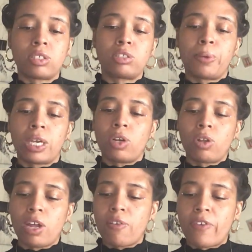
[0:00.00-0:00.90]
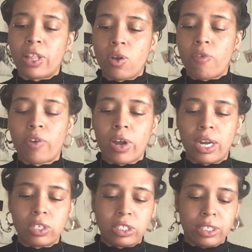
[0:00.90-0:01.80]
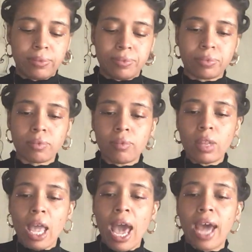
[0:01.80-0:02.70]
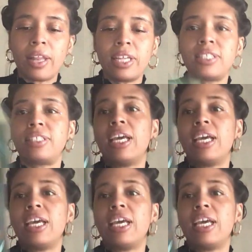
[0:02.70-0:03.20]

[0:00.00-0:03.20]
So spirit, can you clarify the overall energy? Out of this